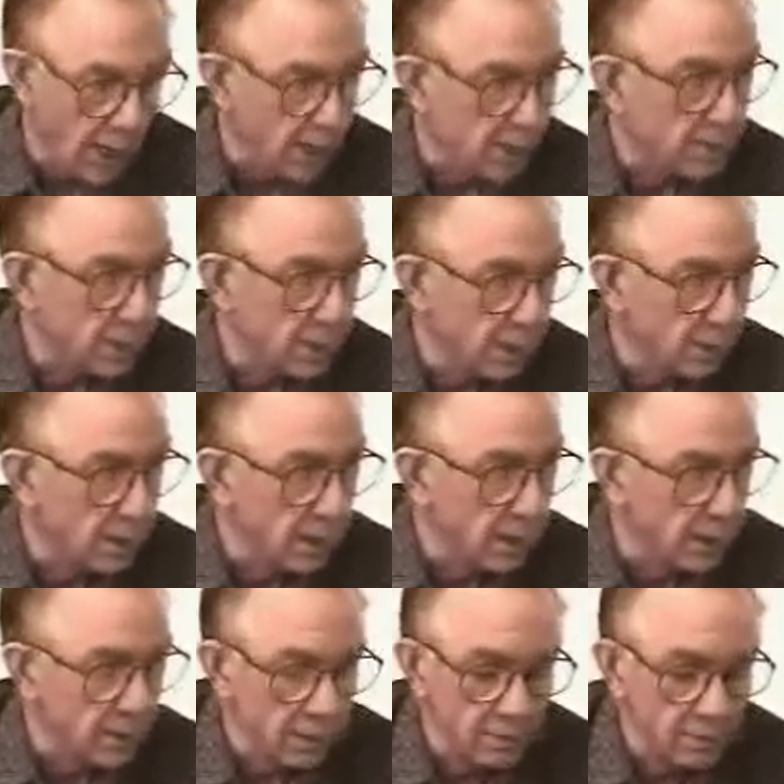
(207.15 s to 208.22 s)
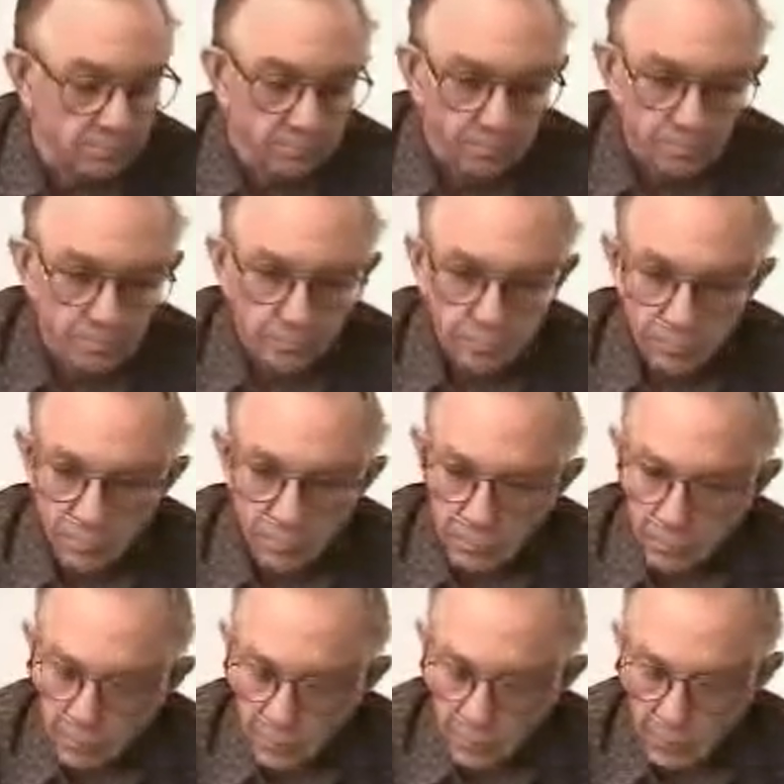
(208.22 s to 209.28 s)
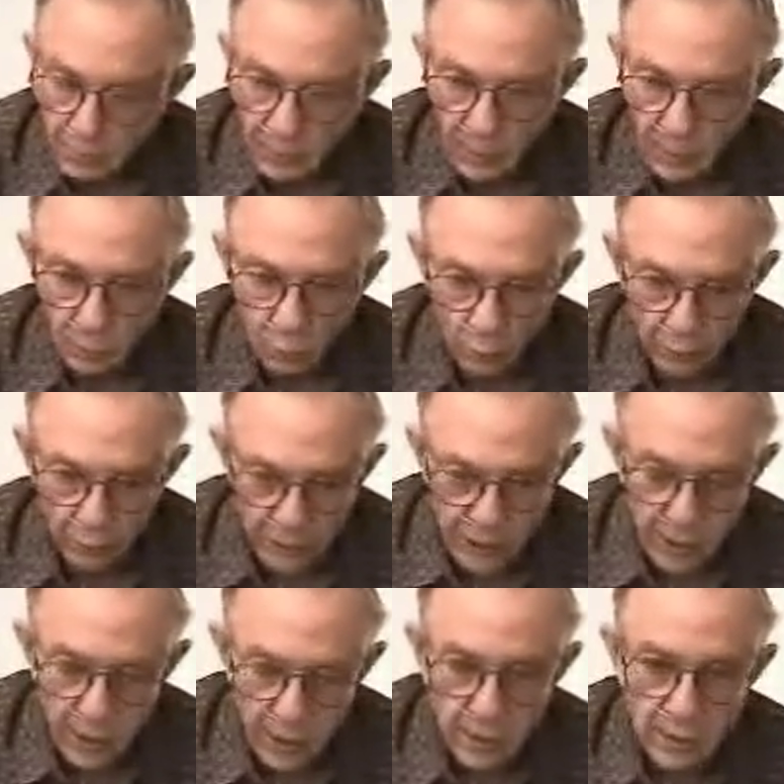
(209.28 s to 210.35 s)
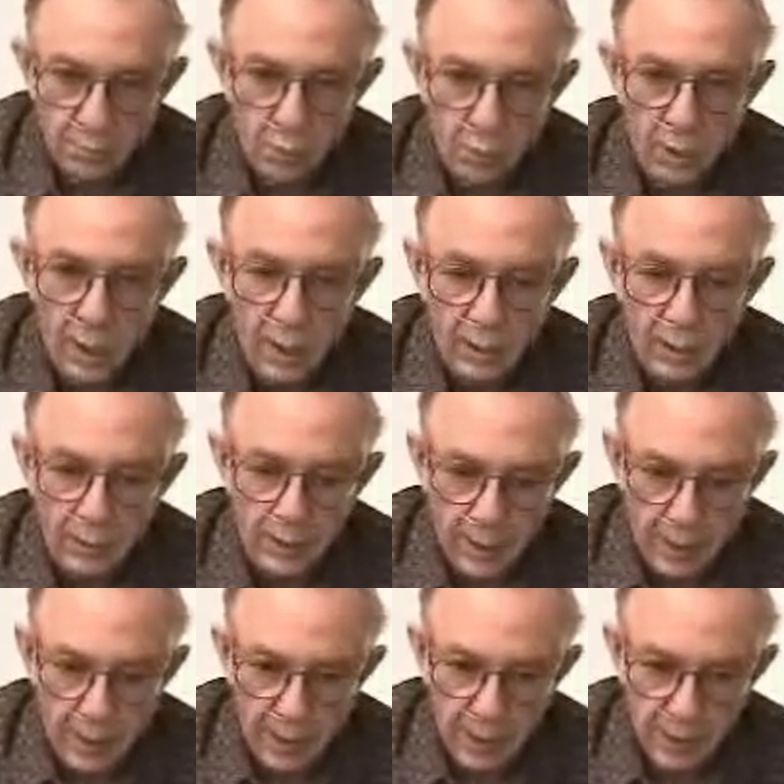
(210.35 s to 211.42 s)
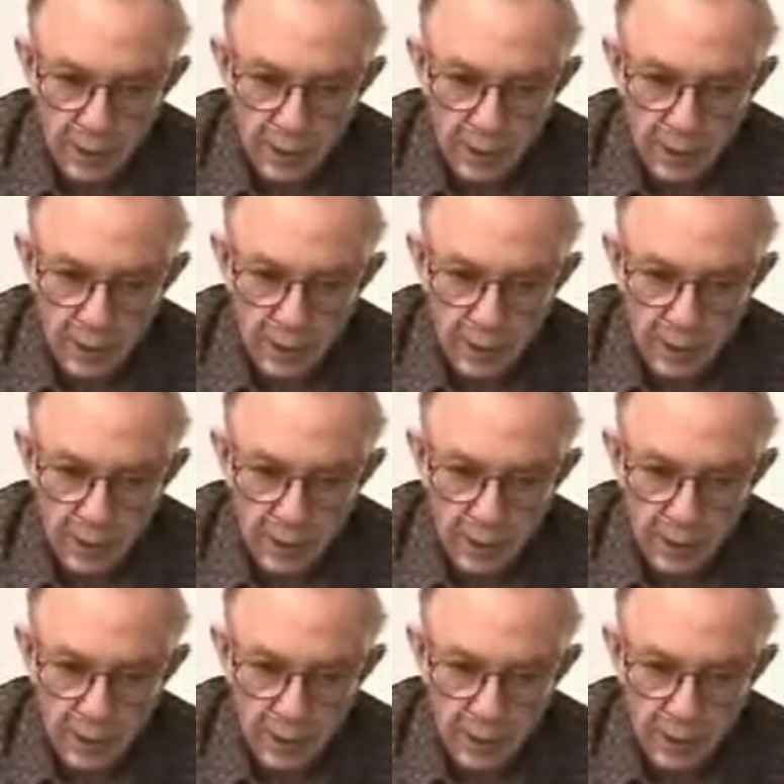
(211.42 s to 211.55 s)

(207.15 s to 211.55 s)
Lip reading: are fed nothing but Scientology and Scientology lies day and night.